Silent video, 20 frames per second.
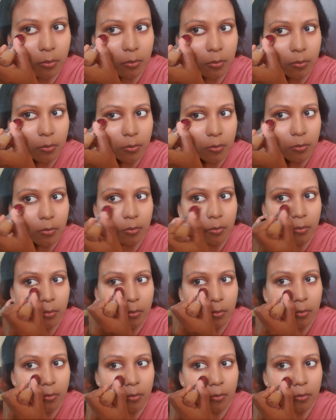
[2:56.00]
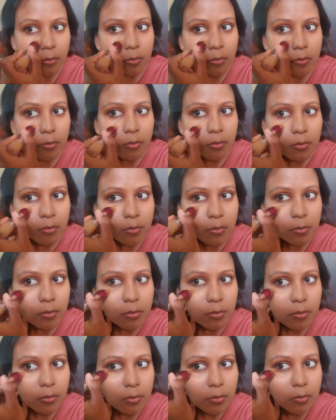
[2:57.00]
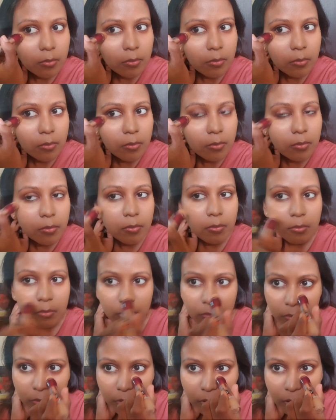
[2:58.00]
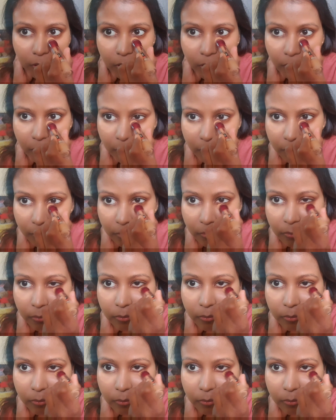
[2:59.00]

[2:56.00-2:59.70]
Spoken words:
No one is speaking in this clip.